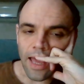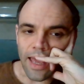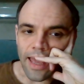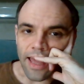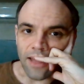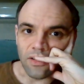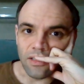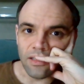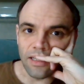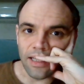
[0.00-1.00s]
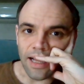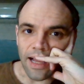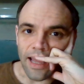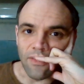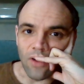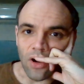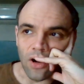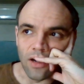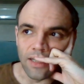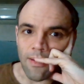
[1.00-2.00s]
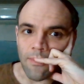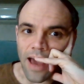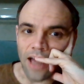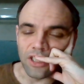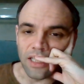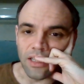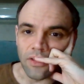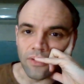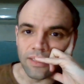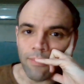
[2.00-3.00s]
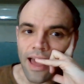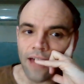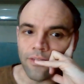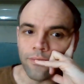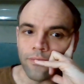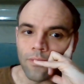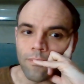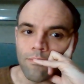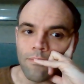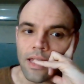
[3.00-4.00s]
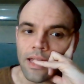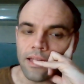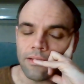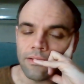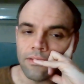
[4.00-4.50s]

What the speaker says: and I have a hard time imagining that there is a path for me.